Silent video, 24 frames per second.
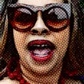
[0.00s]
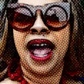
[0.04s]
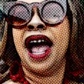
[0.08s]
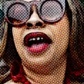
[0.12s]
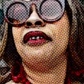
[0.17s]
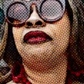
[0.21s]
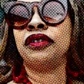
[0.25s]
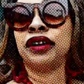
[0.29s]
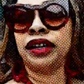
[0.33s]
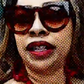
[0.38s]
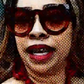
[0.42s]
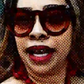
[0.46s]

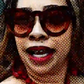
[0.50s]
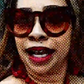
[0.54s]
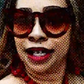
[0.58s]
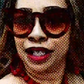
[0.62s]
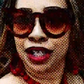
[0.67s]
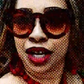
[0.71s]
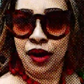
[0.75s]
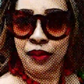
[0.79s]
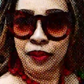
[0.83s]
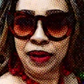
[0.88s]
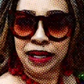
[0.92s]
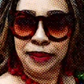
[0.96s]
everything is
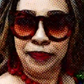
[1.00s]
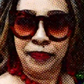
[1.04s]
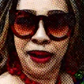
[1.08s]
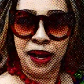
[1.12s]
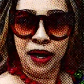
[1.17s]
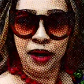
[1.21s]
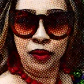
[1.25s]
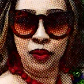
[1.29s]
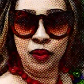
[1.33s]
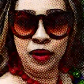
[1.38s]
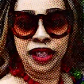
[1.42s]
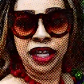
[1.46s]
always
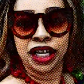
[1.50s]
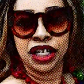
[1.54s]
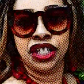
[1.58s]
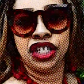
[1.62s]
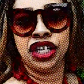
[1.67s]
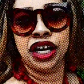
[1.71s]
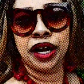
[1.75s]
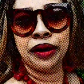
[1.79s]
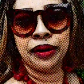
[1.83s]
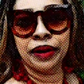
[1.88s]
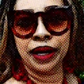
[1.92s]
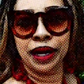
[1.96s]
better with the
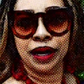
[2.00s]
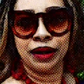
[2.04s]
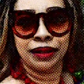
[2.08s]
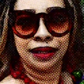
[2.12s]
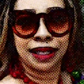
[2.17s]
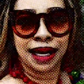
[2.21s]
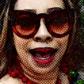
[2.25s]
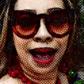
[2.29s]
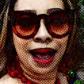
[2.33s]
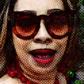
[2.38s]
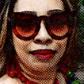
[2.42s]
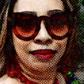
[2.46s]
cherry on top.